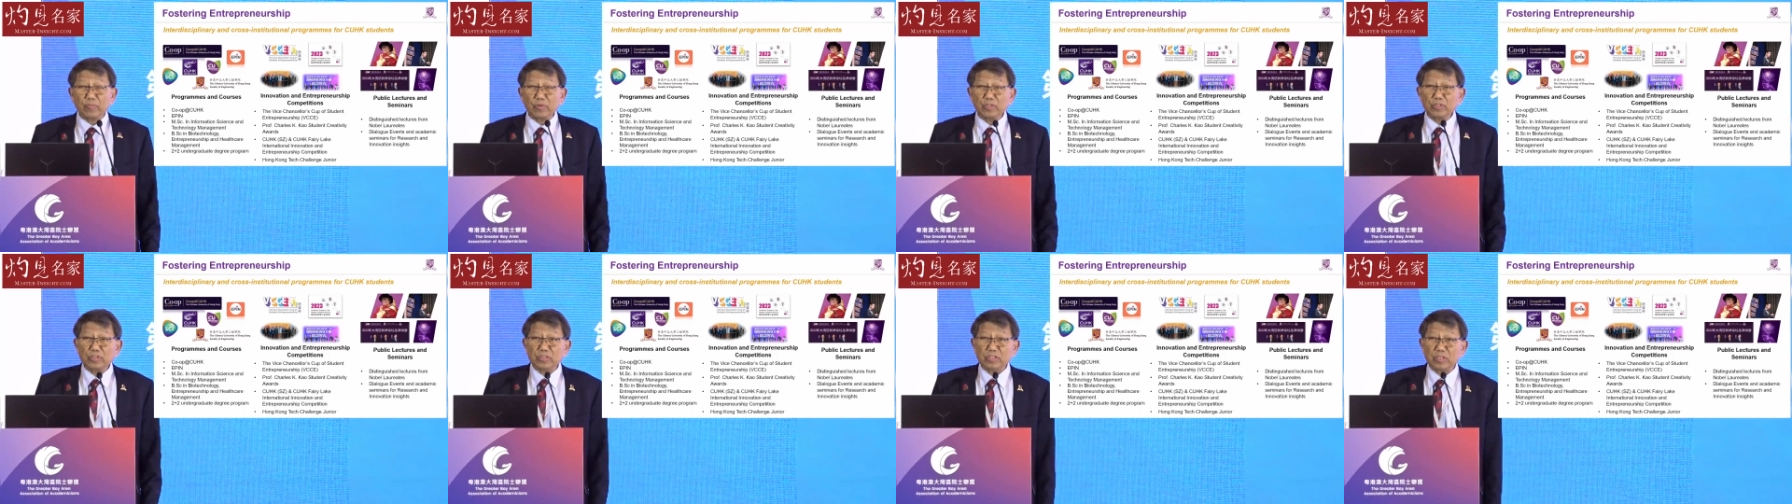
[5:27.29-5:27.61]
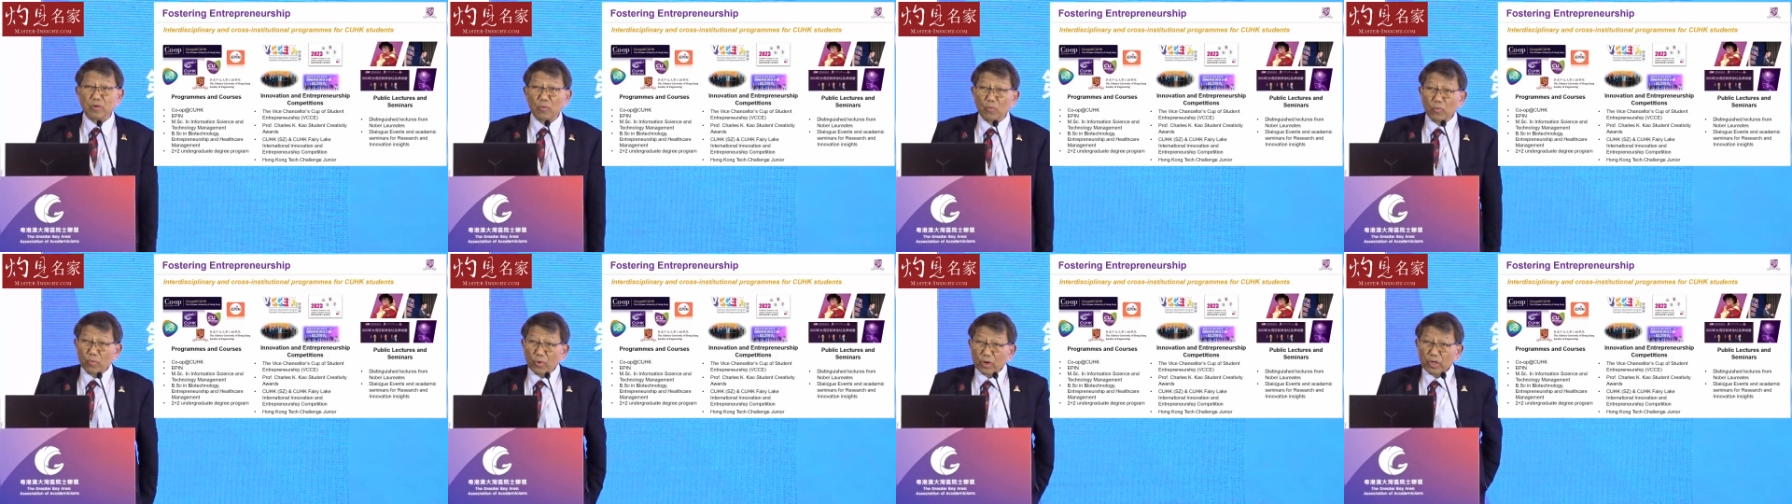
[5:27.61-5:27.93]
which is
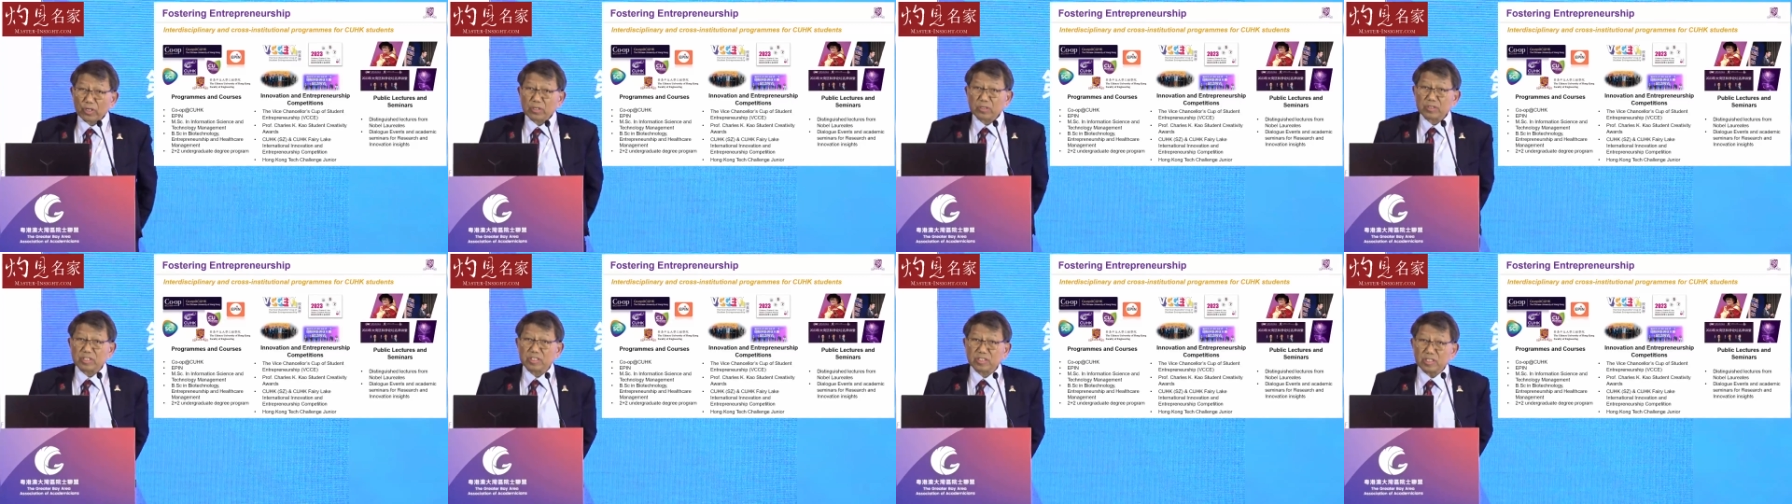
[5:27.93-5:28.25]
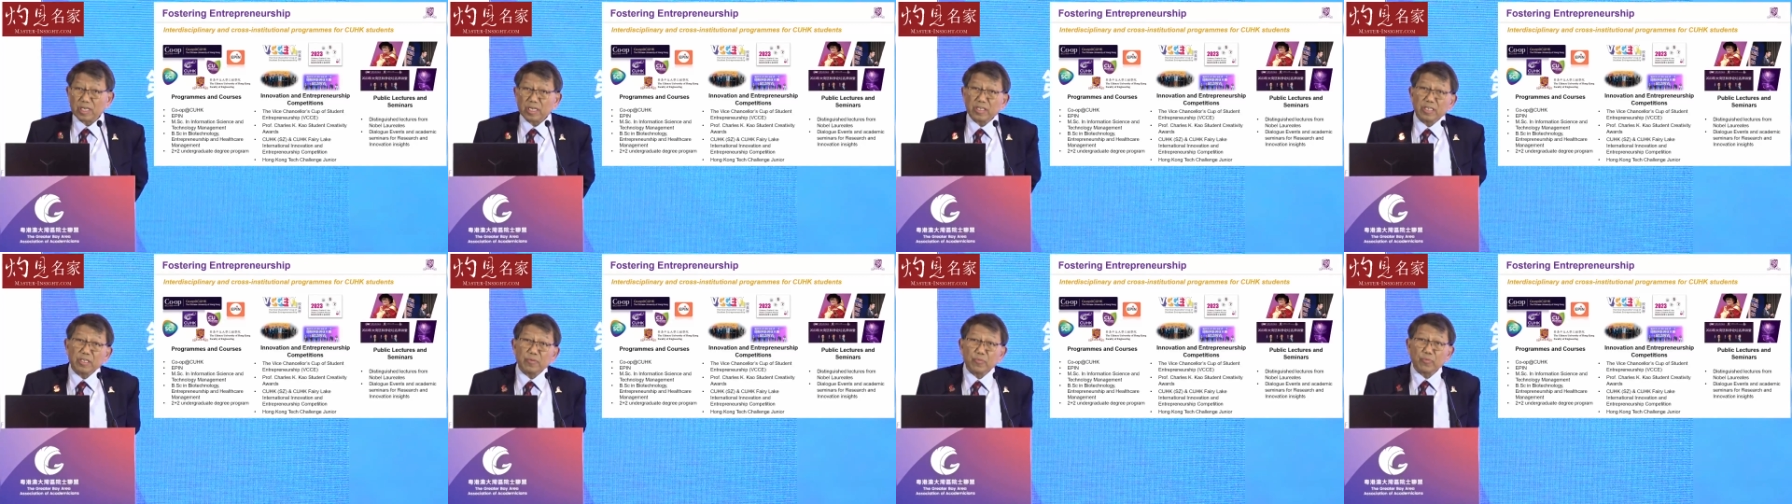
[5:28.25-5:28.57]
a
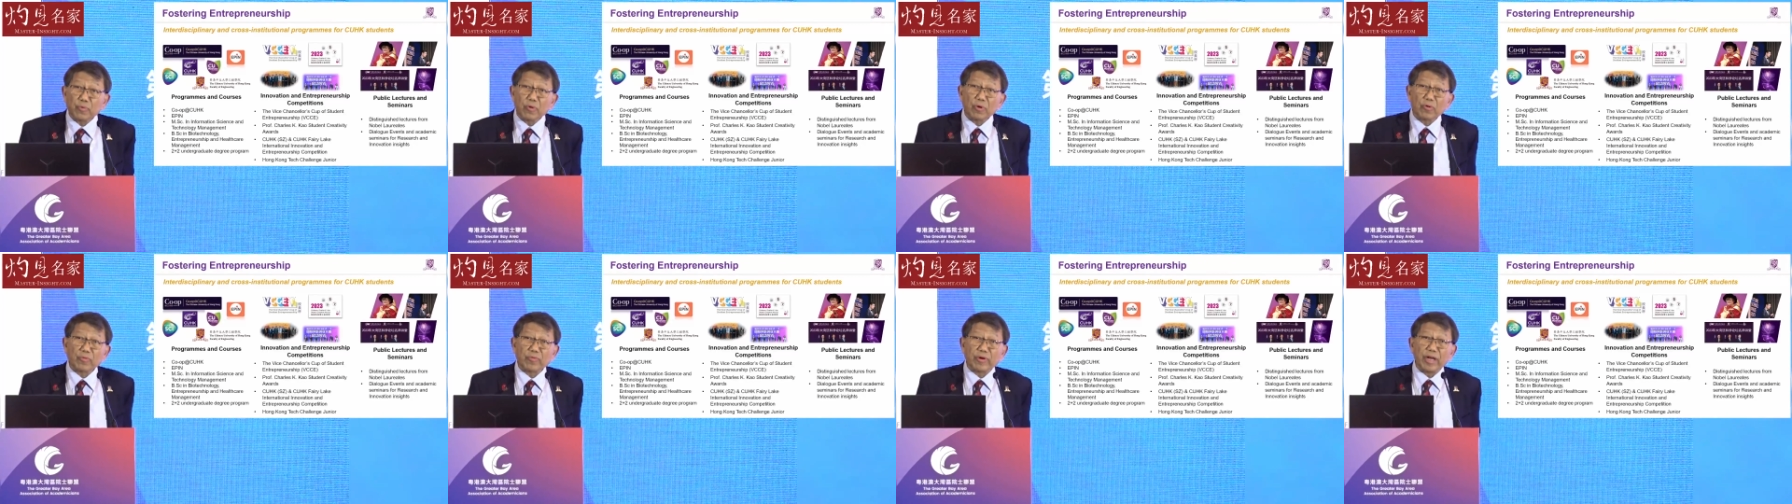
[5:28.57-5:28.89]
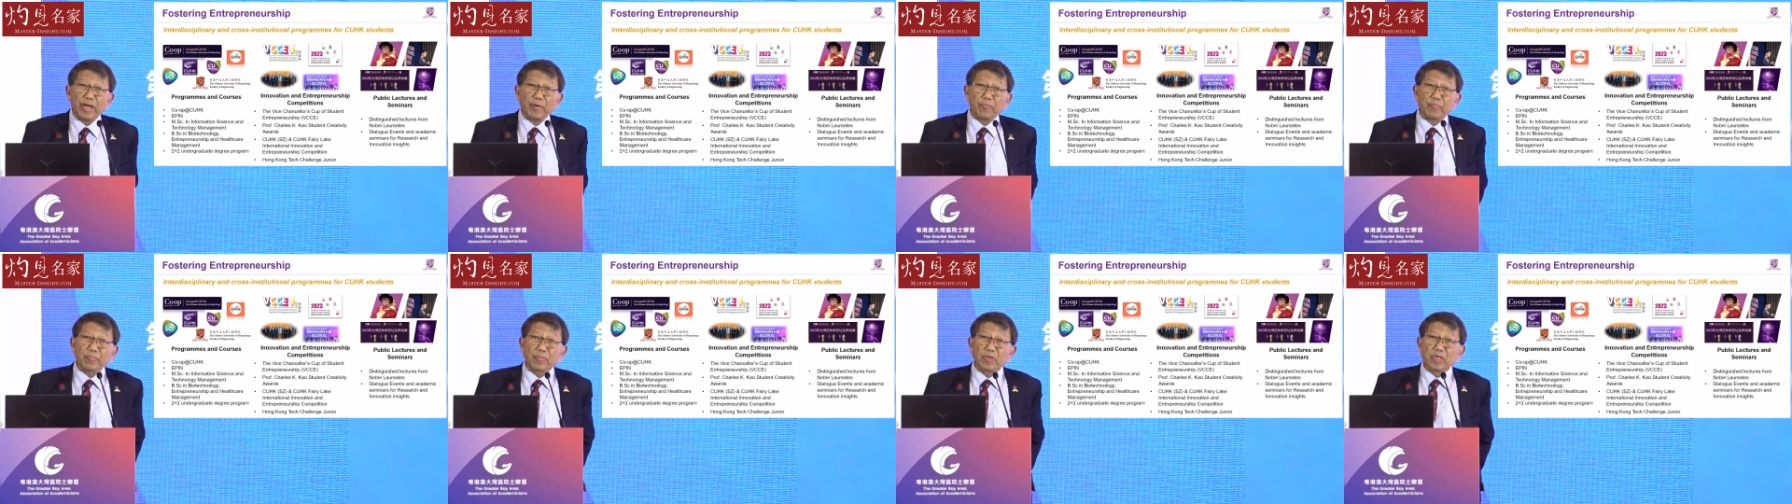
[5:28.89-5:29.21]
work-study
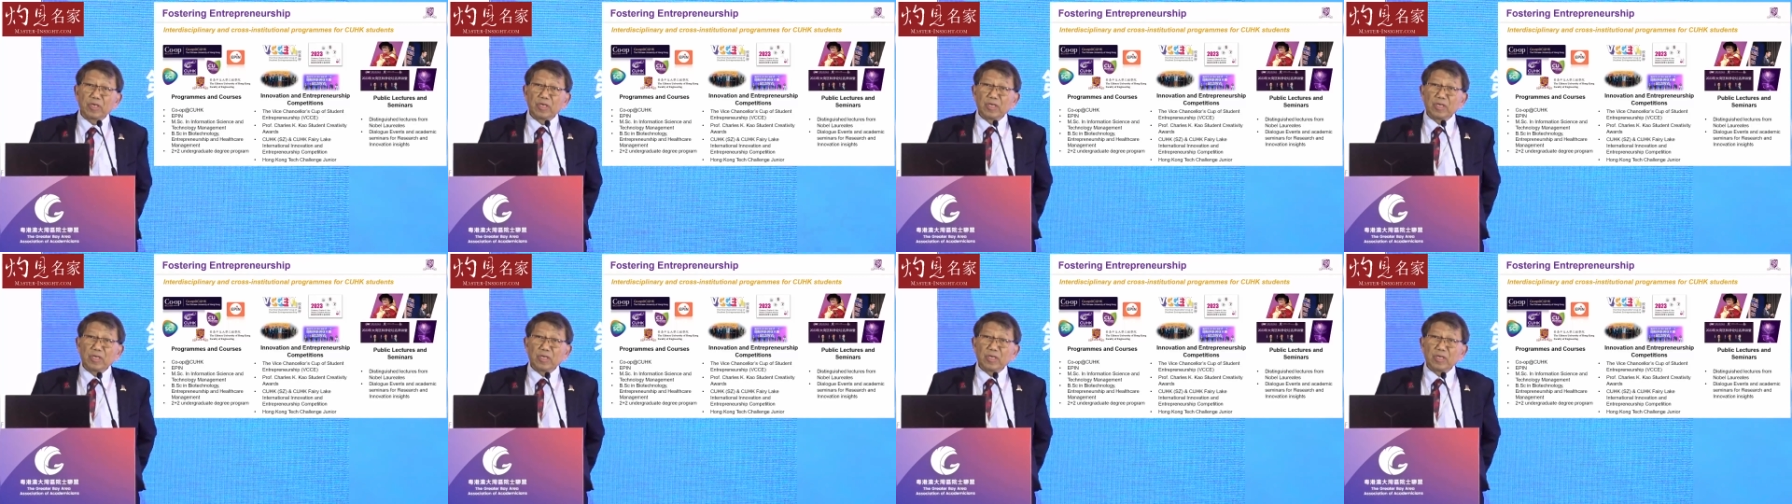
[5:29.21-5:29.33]
program